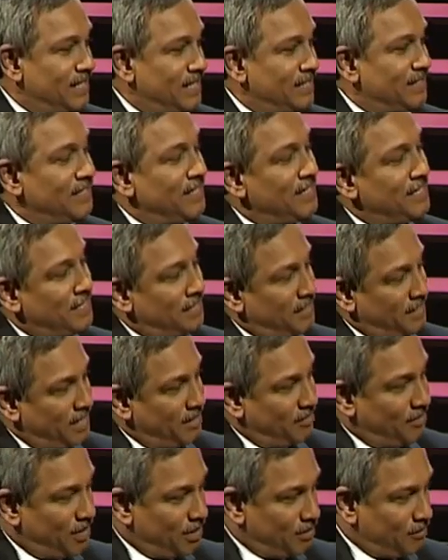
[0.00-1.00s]
is
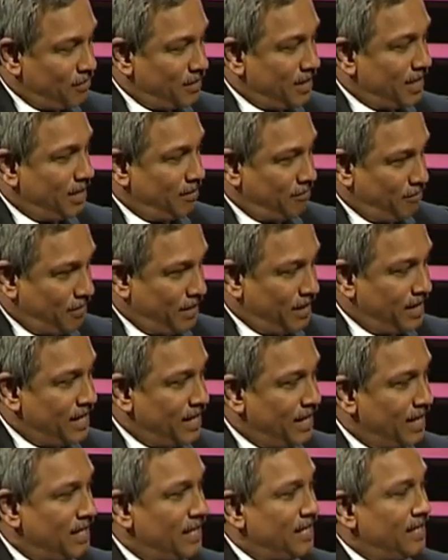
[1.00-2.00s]
they work every
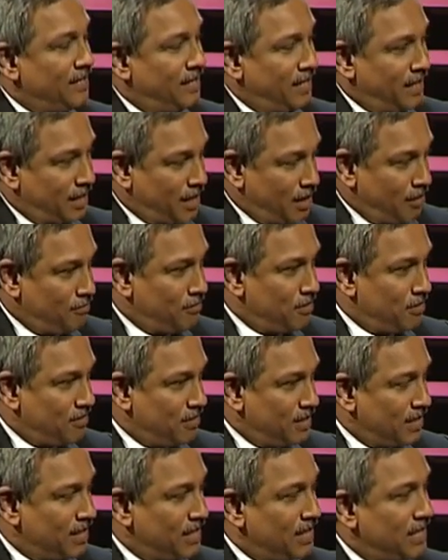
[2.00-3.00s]
day, they come for
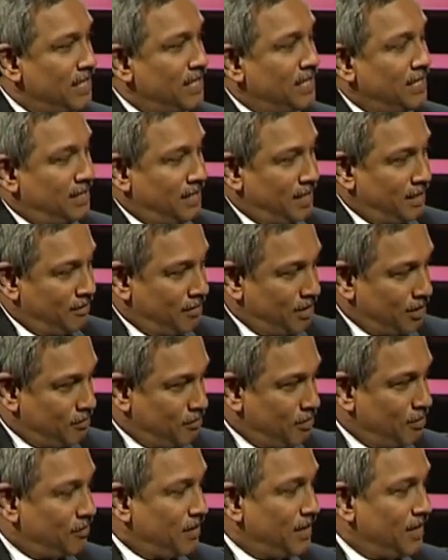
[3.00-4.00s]
work, they work
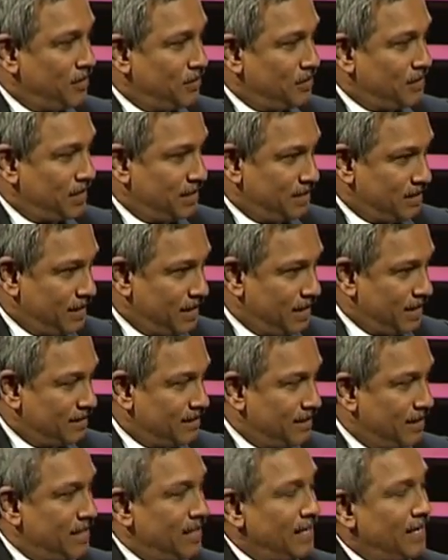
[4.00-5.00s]
for 5 or 6
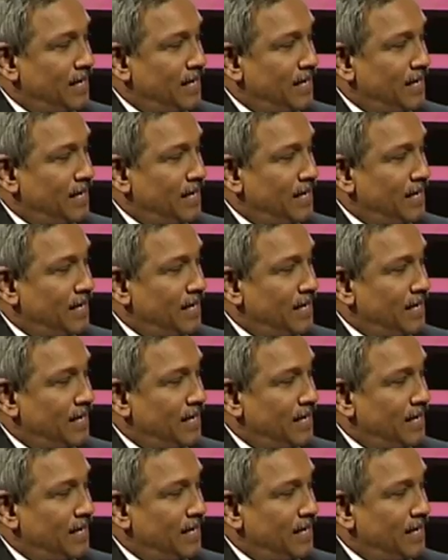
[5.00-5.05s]
days,